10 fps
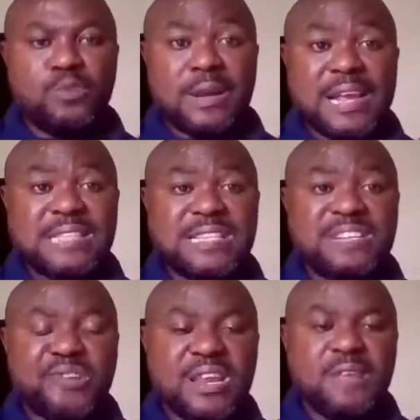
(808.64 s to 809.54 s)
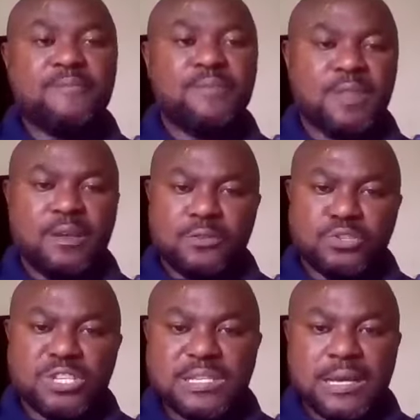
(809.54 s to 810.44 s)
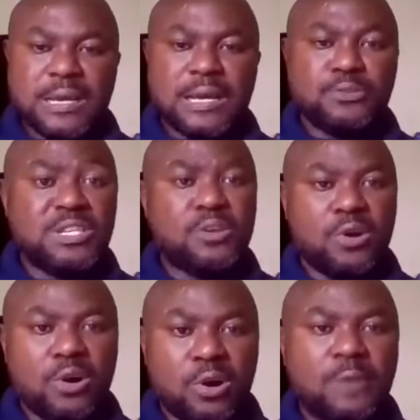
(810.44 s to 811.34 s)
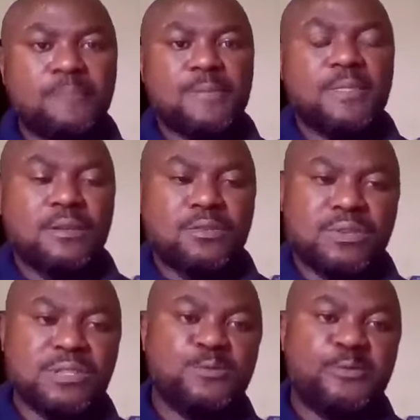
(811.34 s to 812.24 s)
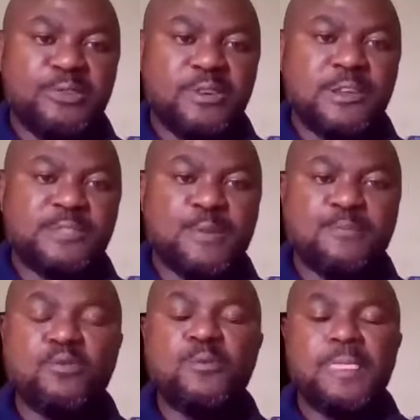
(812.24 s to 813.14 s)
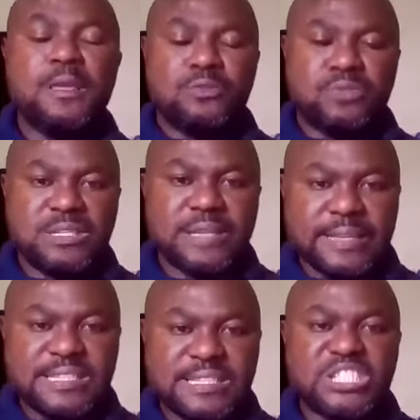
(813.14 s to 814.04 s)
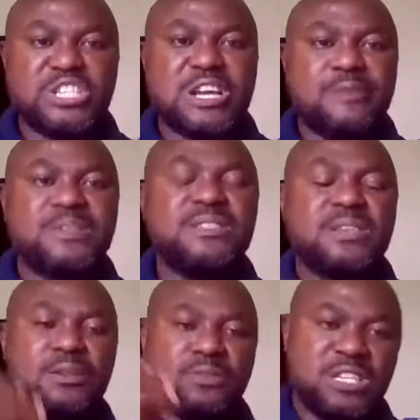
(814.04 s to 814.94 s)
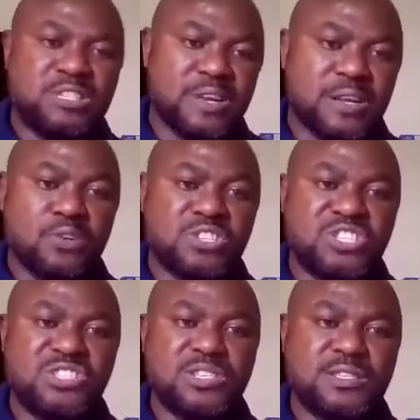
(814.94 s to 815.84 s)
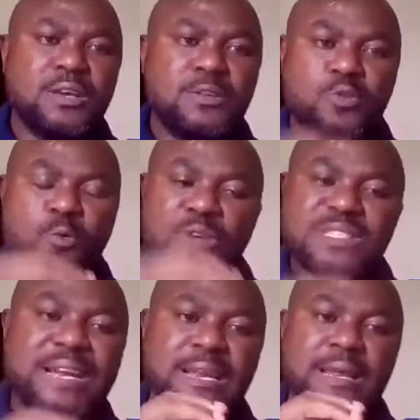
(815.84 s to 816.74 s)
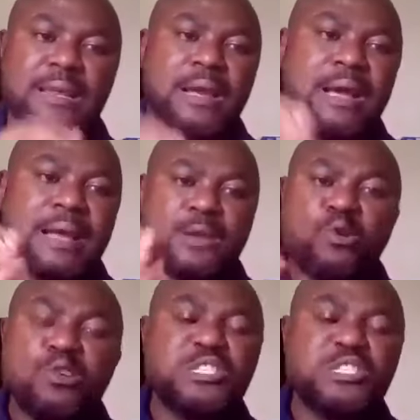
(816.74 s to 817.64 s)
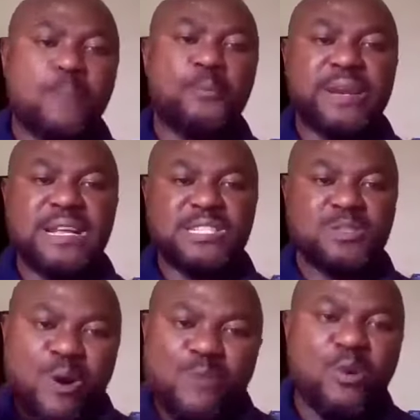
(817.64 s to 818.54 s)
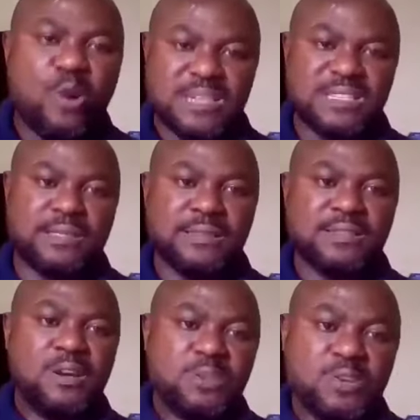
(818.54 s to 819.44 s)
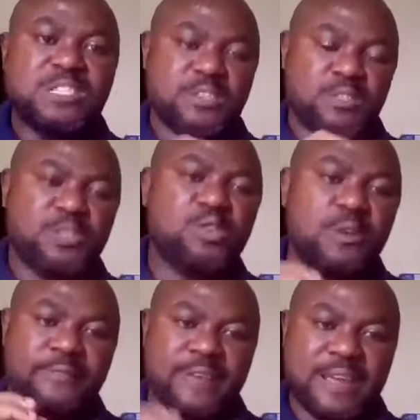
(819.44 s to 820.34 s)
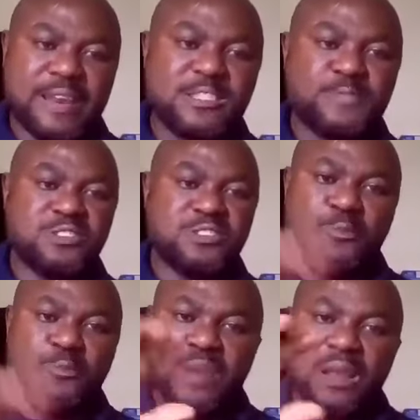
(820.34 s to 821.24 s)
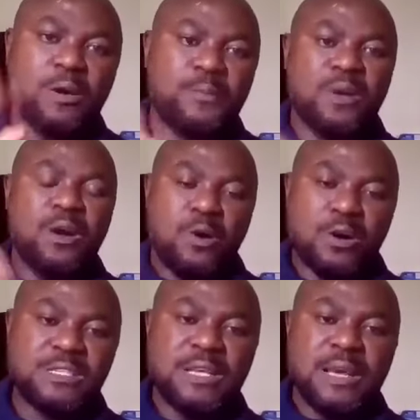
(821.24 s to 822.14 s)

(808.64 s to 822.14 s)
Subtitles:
Organize a training. You need all. You need to feed these people. You need a stationary. You need logistics. So what are the cost components of all these things? So it is the responsibility of the finance person to bring up all this.